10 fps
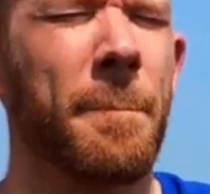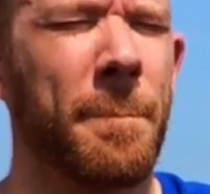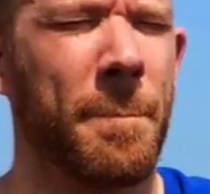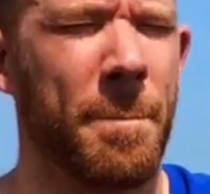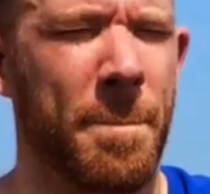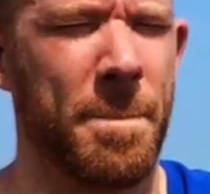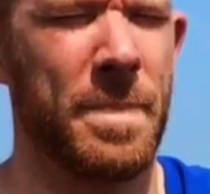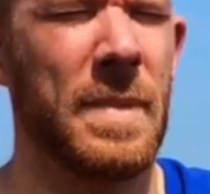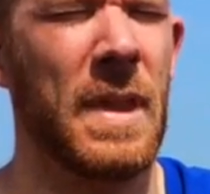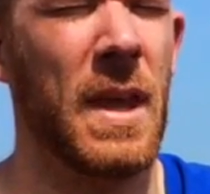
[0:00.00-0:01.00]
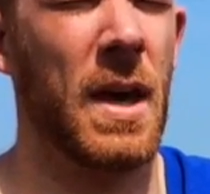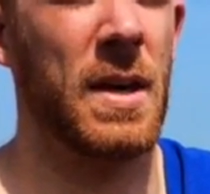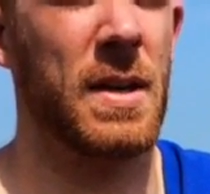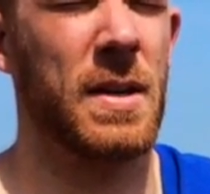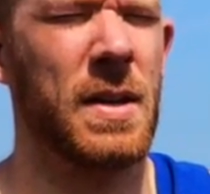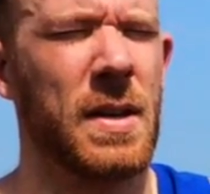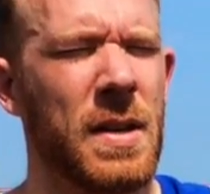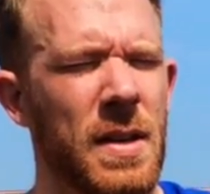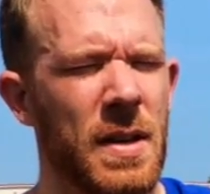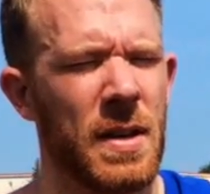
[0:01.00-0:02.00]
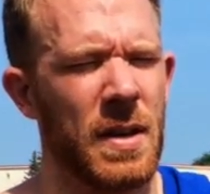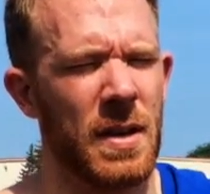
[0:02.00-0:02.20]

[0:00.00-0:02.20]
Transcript: four, yep. two,